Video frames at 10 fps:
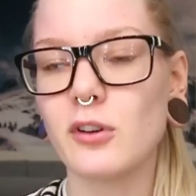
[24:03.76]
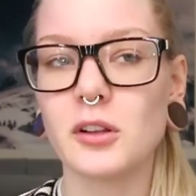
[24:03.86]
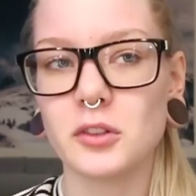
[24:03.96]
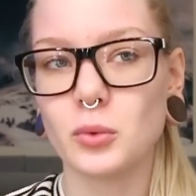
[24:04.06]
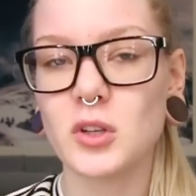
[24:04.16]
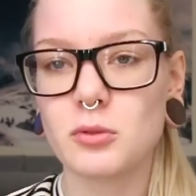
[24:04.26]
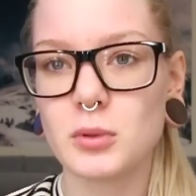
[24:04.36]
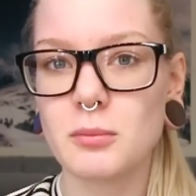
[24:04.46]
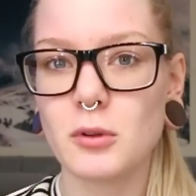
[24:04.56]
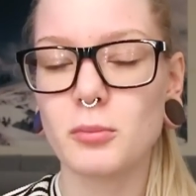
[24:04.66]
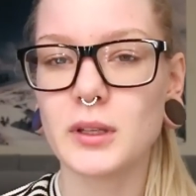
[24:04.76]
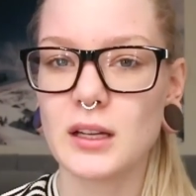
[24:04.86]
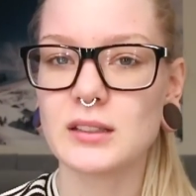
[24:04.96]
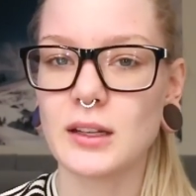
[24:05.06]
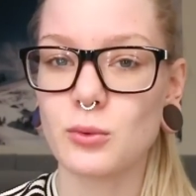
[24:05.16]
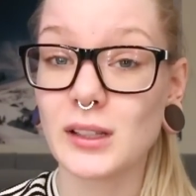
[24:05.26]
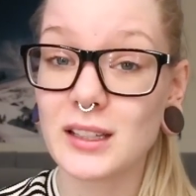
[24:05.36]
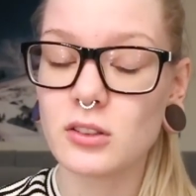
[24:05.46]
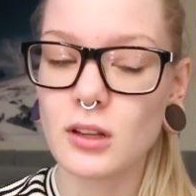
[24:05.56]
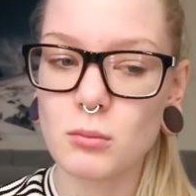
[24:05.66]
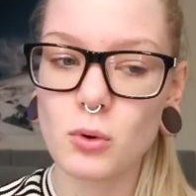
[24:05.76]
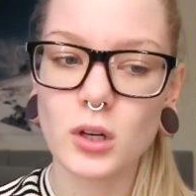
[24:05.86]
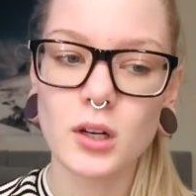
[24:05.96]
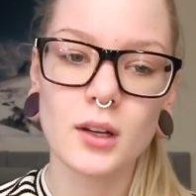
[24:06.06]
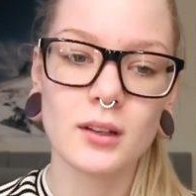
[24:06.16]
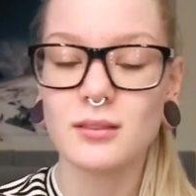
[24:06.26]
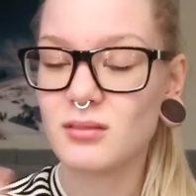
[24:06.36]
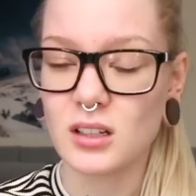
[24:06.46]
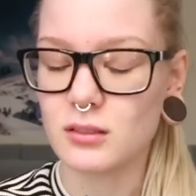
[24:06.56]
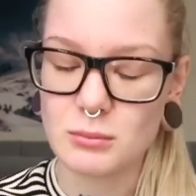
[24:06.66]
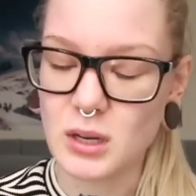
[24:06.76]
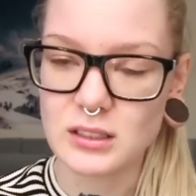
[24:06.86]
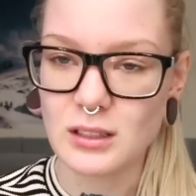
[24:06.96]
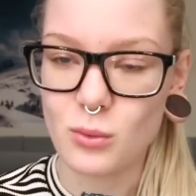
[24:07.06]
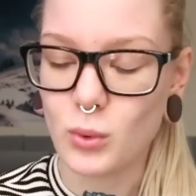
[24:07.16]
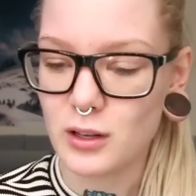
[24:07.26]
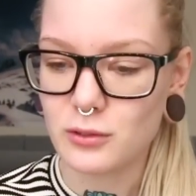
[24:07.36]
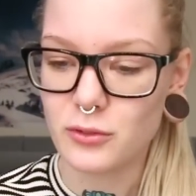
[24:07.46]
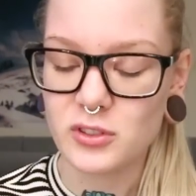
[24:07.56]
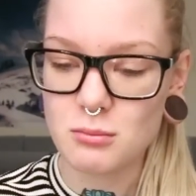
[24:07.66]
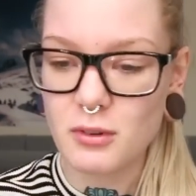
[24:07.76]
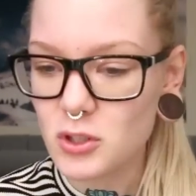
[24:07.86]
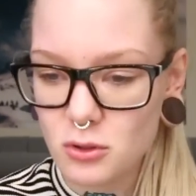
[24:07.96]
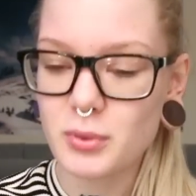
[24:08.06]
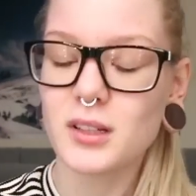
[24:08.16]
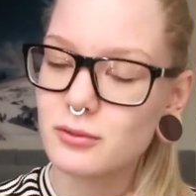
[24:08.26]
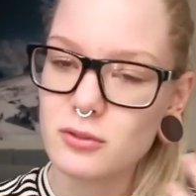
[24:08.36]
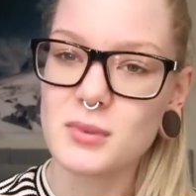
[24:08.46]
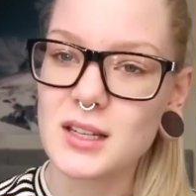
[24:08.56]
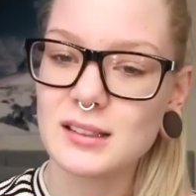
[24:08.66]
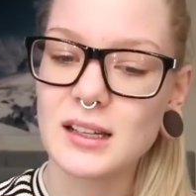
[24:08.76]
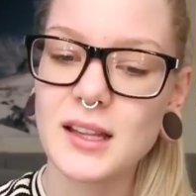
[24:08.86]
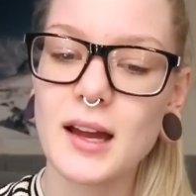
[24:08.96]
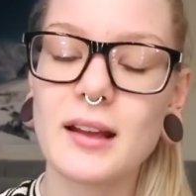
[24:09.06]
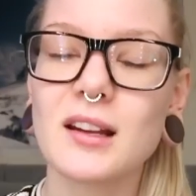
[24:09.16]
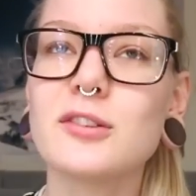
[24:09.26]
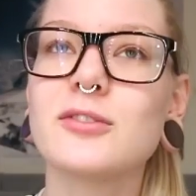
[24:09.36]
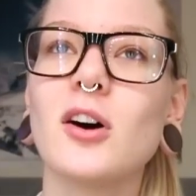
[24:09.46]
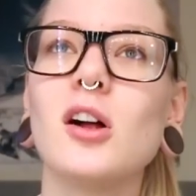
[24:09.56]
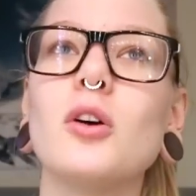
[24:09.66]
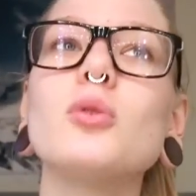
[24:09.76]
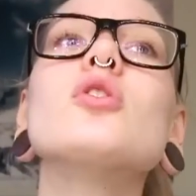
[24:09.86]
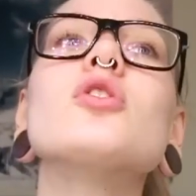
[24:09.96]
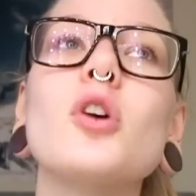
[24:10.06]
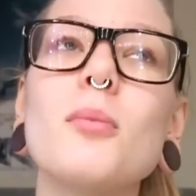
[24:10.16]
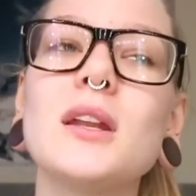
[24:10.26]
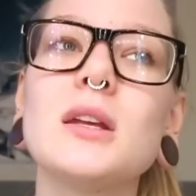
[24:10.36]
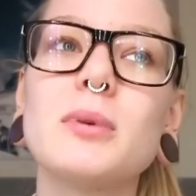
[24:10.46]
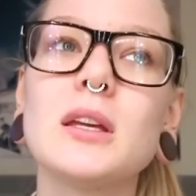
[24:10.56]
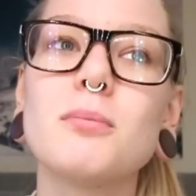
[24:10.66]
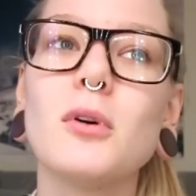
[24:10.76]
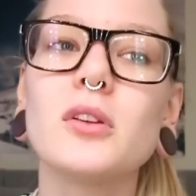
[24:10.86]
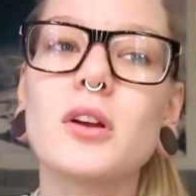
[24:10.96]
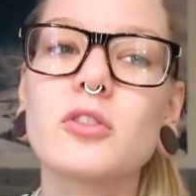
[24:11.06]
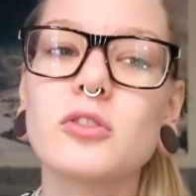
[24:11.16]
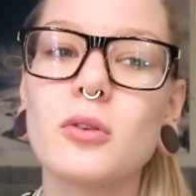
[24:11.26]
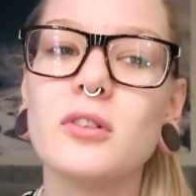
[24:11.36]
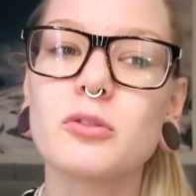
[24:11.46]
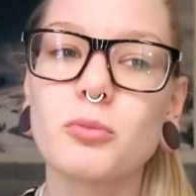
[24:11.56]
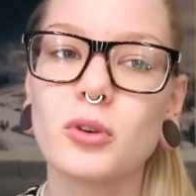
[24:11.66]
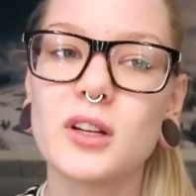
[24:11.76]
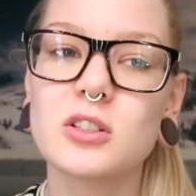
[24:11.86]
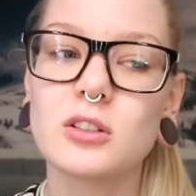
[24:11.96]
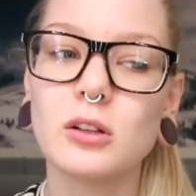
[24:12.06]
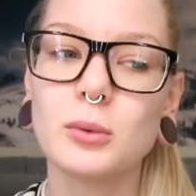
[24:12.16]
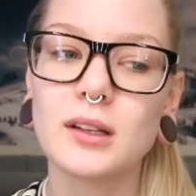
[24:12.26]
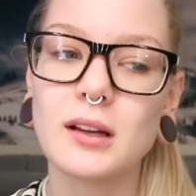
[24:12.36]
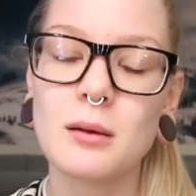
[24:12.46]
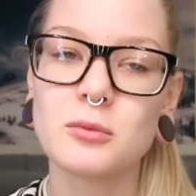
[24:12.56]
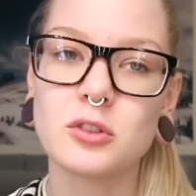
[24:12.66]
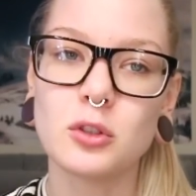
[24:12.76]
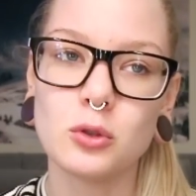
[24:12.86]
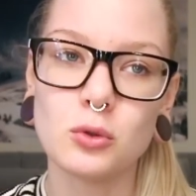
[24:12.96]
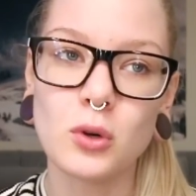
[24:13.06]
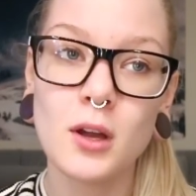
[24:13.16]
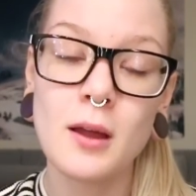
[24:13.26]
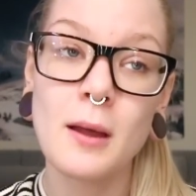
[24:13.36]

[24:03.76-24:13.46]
follow Swedish people because I can relate to them more. It might sound weird for some of you, but for me it's like that. And I follow so many people that are so inspirational when it comes to